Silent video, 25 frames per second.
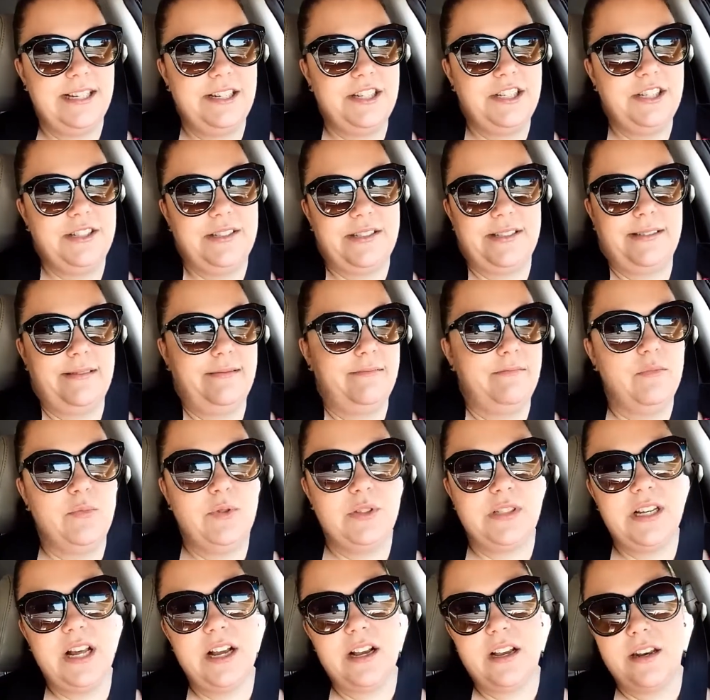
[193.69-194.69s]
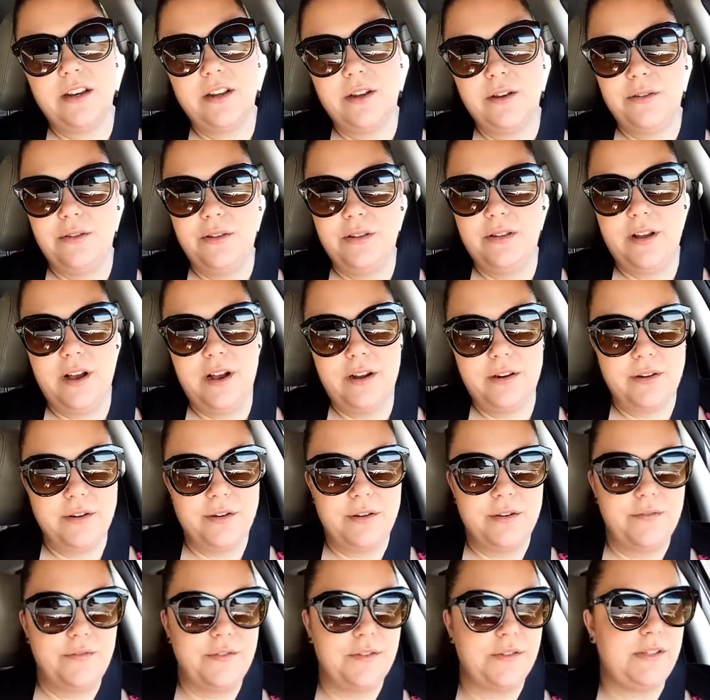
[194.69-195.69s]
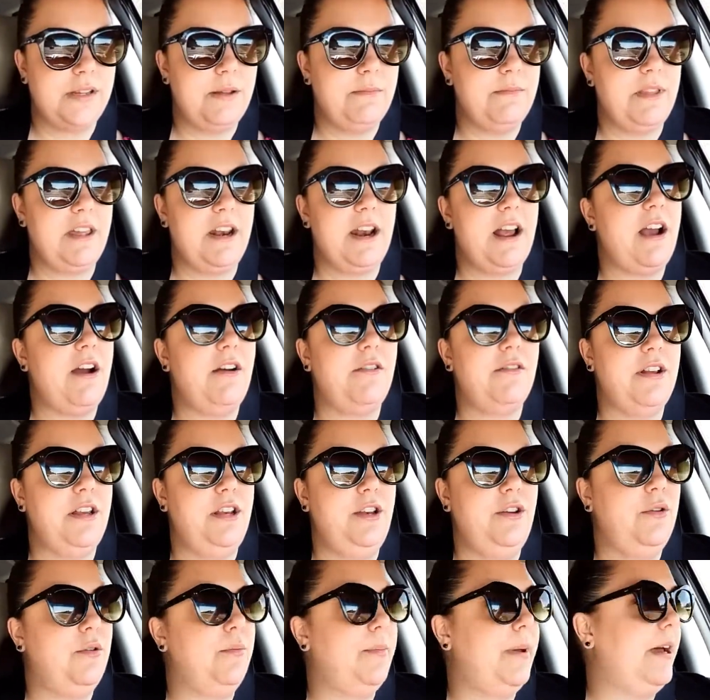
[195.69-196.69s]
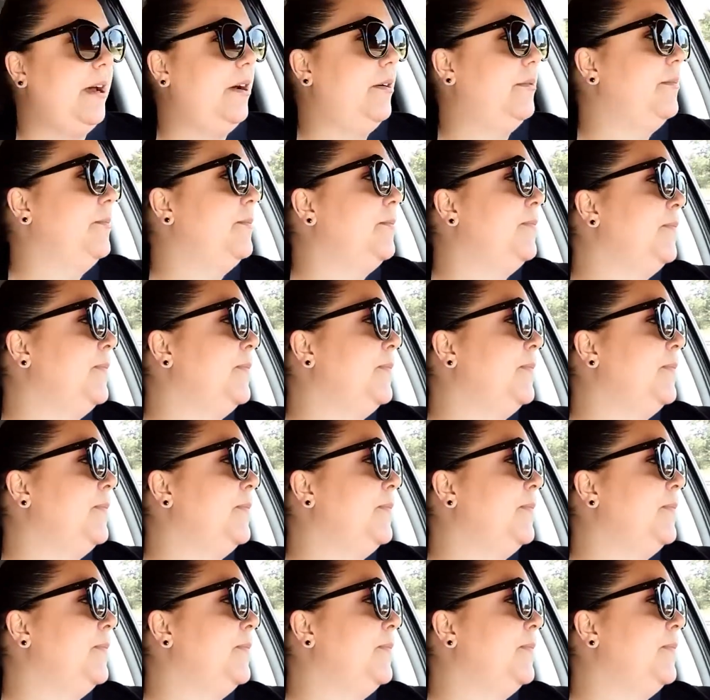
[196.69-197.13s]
I just was not going to go to the doctor for something I already knew about.